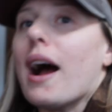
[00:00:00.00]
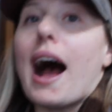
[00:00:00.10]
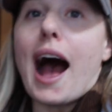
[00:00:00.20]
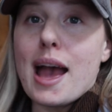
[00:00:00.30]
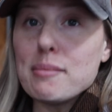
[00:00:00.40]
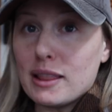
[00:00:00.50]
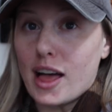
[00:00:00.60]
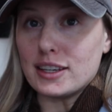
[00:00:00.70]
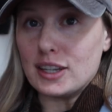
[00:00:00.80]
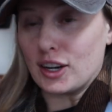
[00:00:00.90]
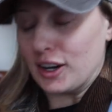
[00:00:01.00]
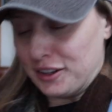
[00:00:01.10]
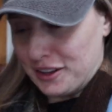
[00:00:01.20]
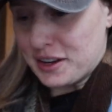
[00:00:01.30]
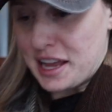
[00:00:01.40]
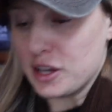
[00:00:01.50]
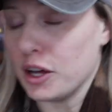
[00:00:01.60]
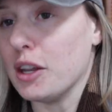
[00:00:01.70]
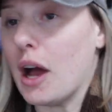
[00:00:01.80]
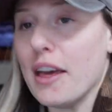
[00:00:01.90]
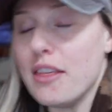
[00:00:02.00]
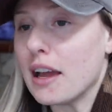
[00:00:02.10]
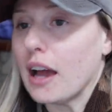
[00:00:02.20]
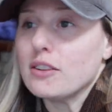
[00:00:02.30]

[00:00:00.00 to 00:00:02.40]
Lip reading: I am a lucky girl. Okay, y'all know, I think I